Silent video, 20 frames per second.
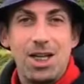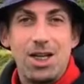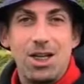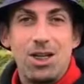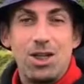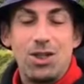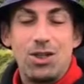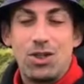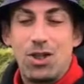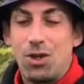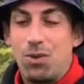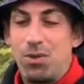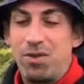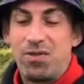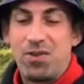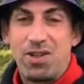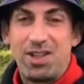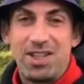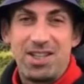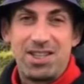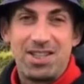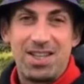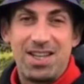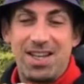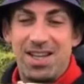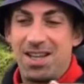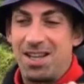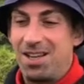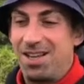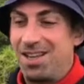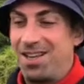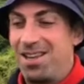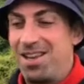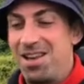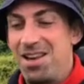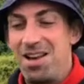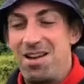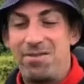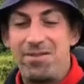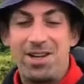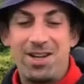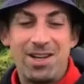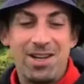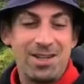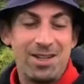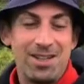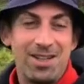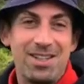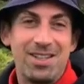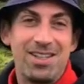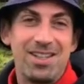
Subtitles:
So we've got this lovely little